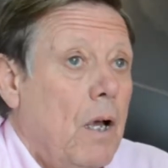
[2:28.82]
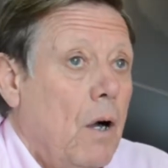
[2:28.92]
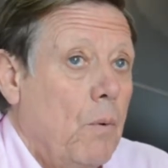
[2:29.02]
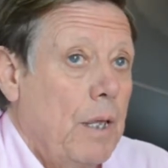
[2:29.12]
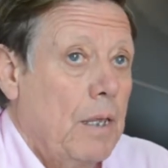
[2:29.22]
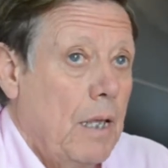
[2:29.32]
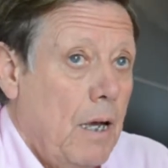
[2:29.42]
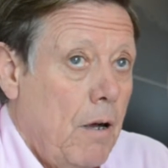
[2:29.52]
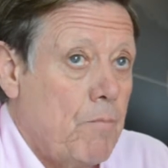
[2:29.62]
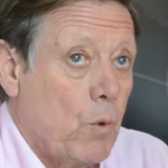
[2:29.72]
with
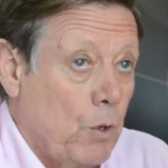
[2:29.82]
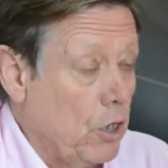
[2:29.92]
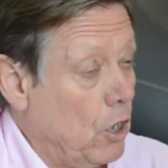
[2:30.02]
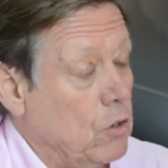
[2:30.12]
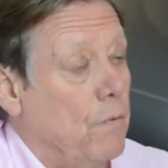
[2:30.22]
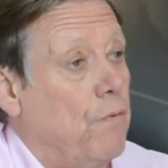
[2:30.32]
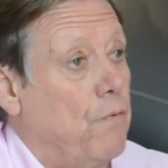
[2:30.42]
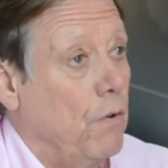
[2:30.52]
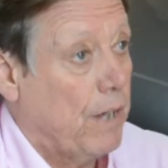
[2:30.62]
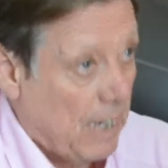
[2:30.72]
a lot of
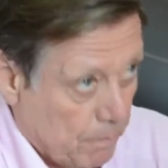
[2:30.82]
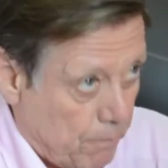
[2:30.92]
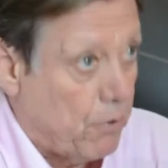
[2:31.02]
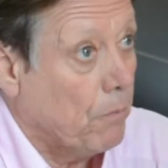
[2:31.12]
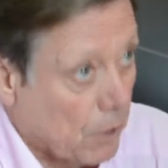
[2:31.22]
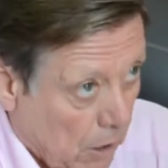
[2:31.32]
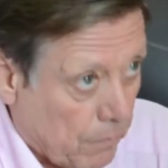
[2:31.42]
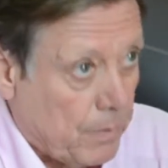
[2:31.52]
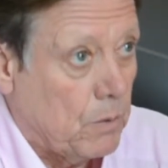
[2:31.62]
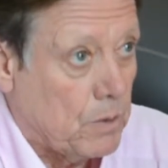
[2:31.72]
help from the
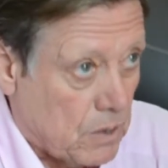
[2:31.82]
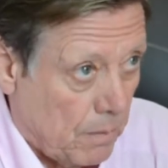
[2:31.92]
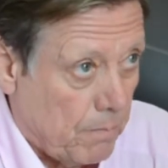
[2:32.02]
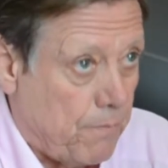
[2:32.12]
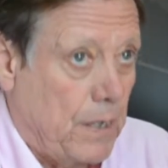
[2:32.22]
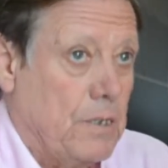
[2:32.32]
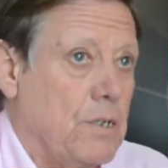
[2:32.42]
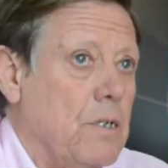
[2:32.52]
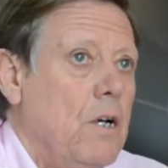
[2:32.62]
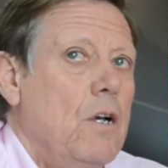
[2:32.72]
government, with some
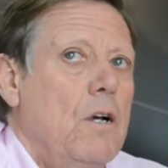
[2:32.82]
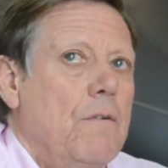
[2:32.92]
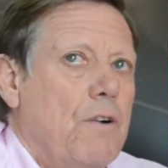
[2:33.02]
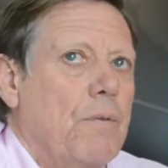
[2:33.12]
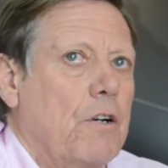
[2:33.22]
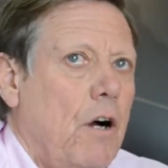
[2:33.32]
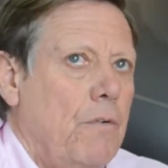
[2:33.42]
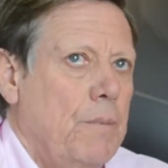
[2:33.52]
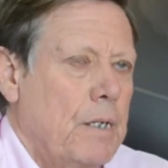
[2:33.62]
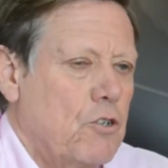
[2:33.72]
funds from the
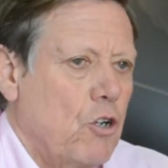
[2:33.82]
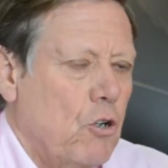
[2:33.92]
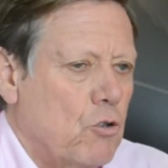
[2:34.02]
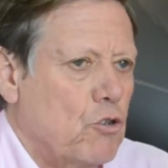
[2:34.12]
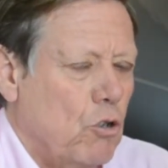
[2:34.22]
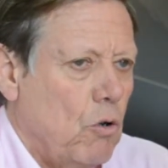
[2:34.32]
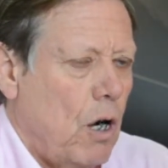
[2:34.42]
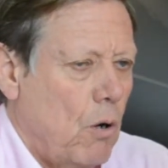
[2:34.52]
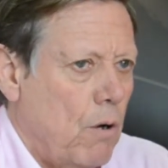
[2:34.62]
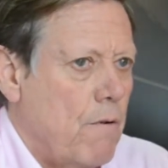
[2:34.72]
government. So
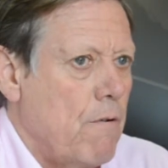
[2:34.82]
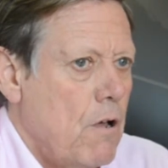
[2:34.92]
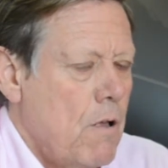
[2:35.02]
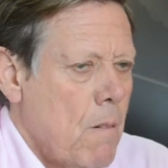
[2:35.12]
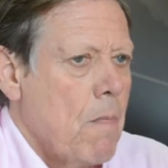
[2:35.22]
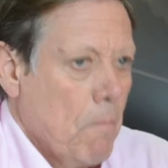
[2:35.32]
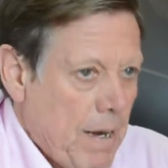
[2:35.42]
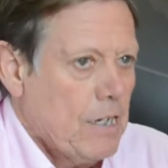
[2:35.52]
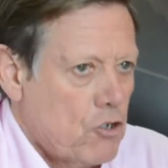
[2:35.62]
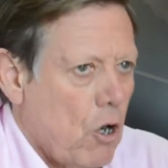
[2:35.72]
our
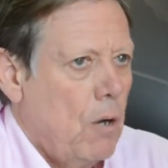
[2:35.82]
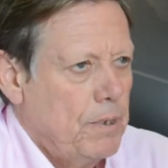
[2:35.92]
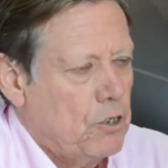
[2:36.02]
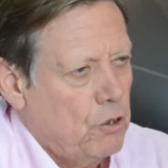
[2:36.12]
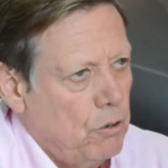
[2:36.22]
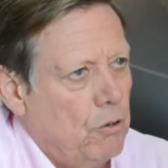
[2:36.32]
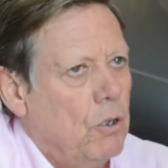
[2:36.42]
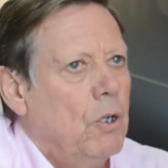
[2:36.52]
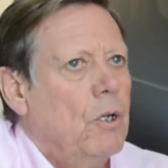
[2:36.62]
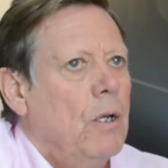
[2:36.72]
main job is to
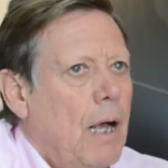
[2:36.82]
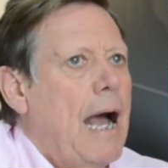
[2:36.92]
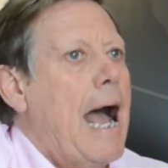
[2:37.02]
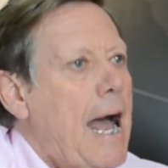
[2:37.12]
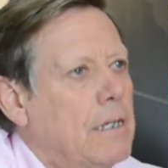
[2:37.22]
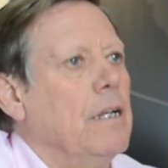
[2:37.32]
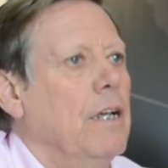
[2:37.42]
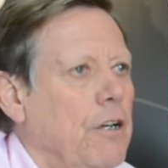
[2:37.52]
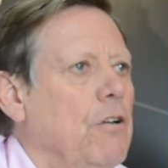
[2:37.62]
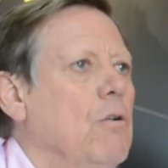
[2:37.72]
add
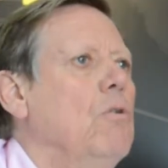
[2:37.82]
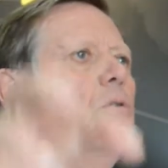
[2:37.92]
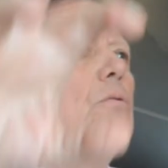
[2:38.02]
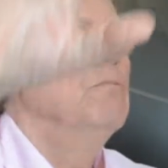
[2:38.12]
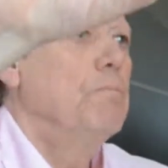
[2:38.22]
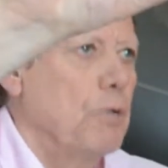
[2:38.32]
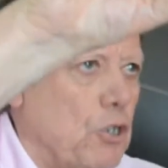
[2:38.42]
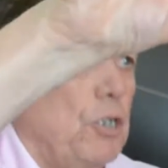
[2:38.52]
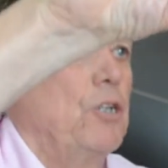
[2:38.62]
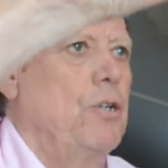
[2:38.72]
a new
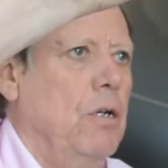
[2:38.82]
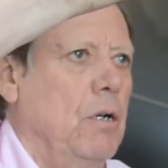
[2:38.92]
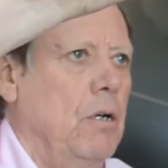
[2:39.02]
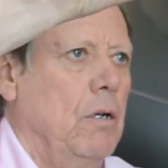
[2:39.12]
position